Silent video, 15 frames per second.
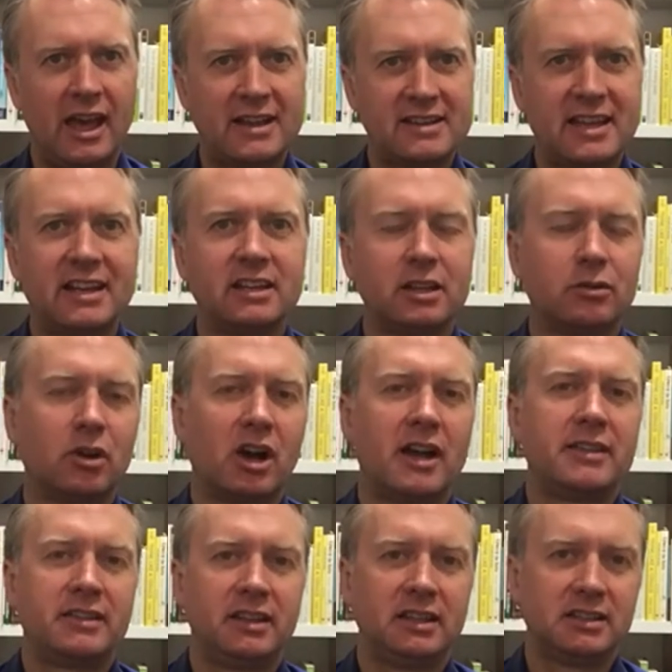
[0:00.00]
at getting the
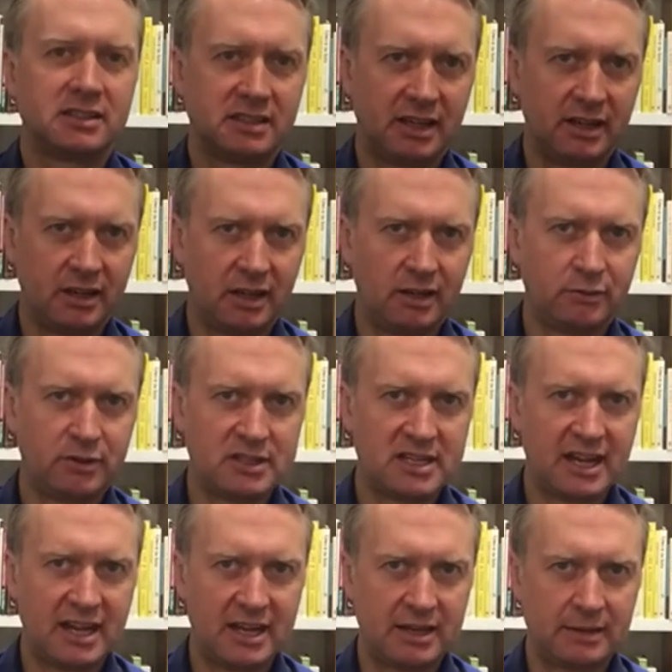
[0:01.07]
right things done every
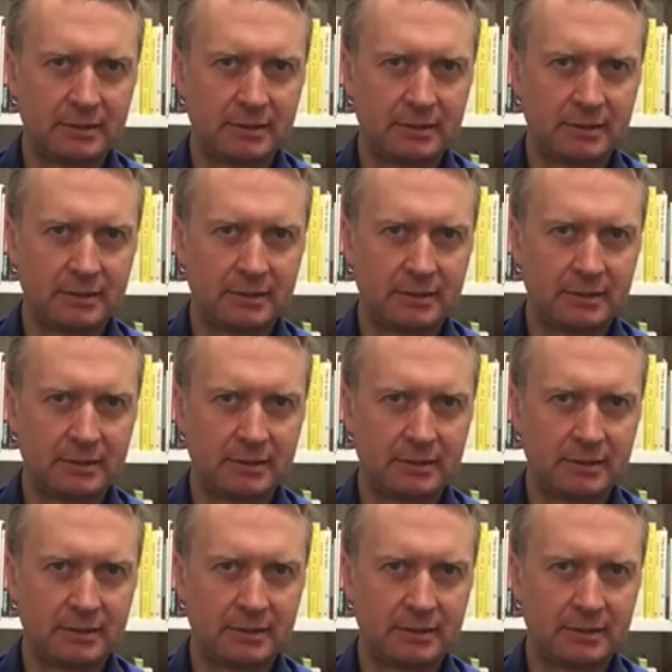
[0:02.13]
day.